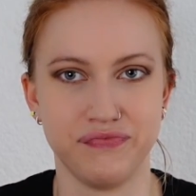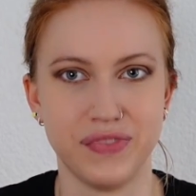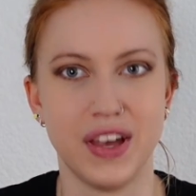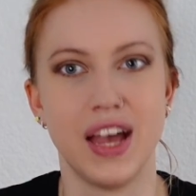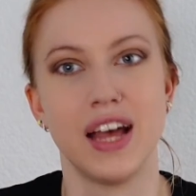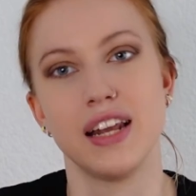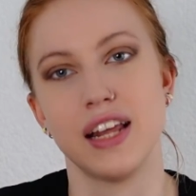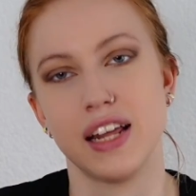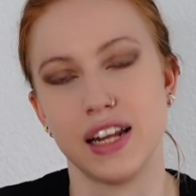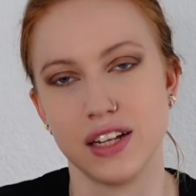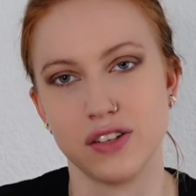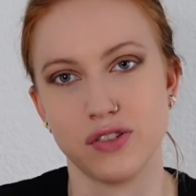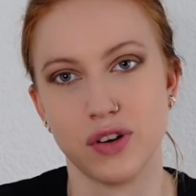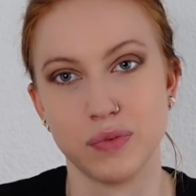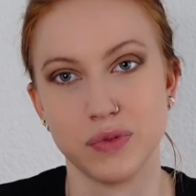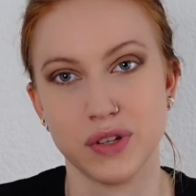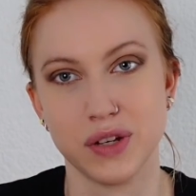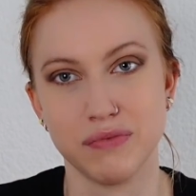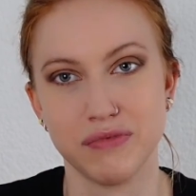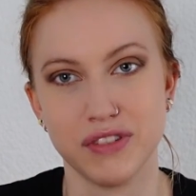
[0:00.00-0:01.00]
And then I
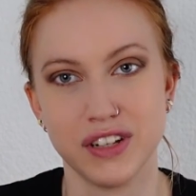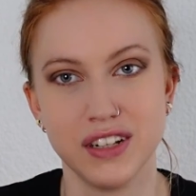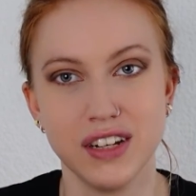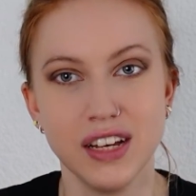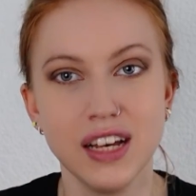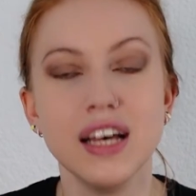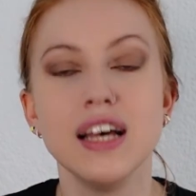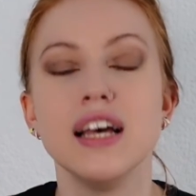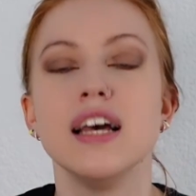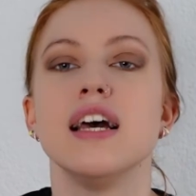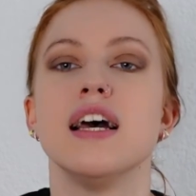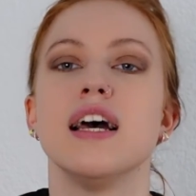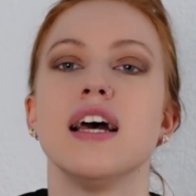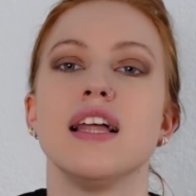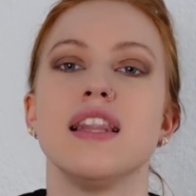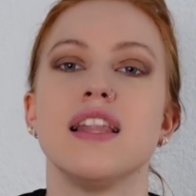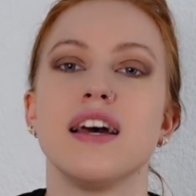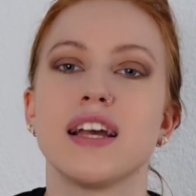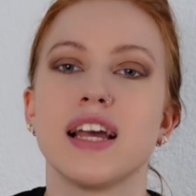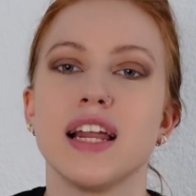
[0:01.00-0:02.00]
got something. The